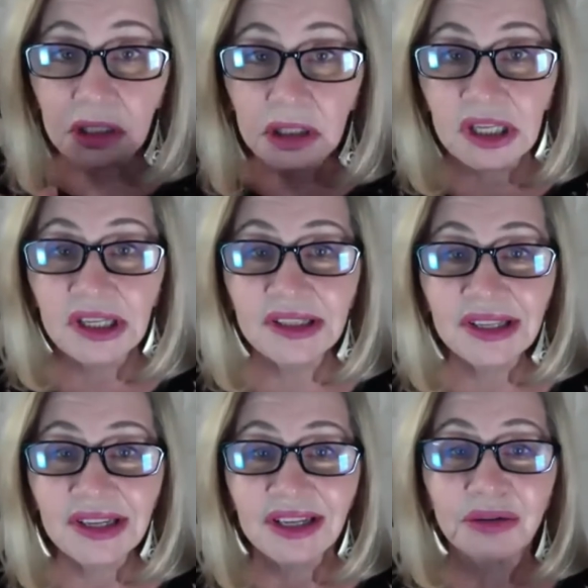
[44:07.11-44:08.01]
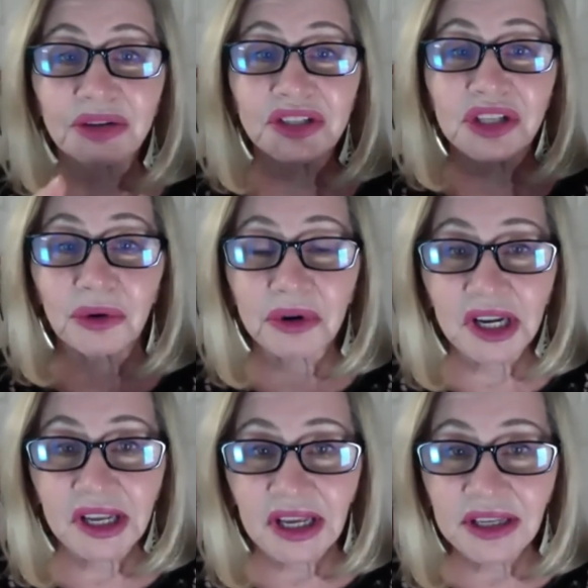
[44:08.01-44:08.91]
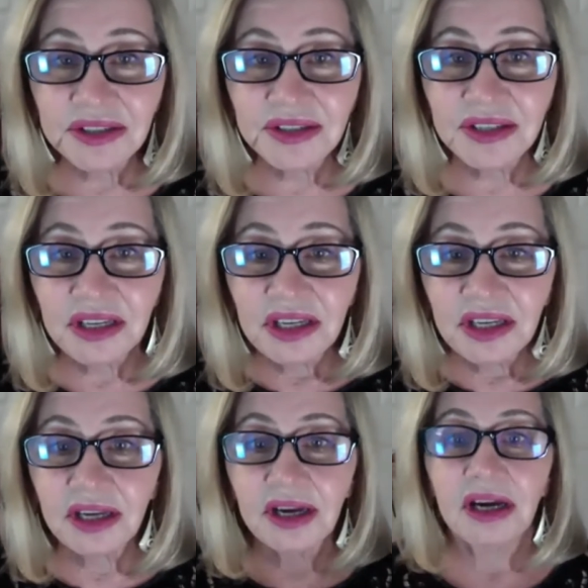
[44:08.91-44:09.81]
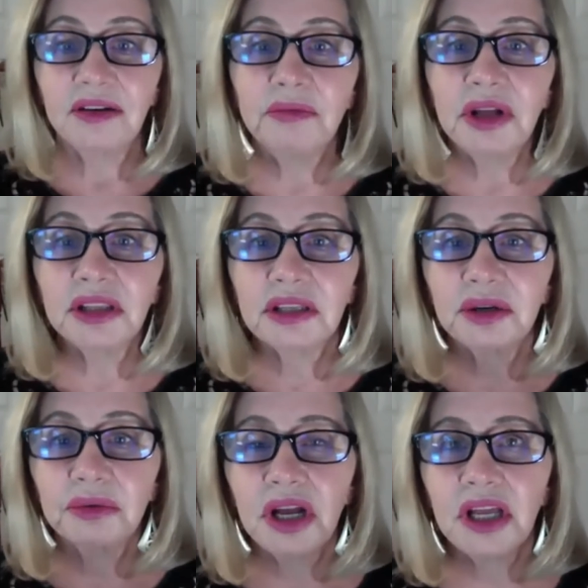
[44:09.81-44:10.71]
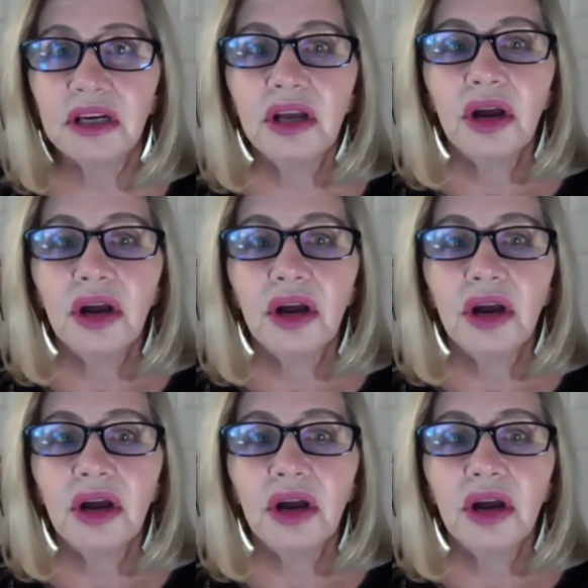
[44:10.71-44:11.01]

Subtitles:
it was lowercase, it kind of melted away. And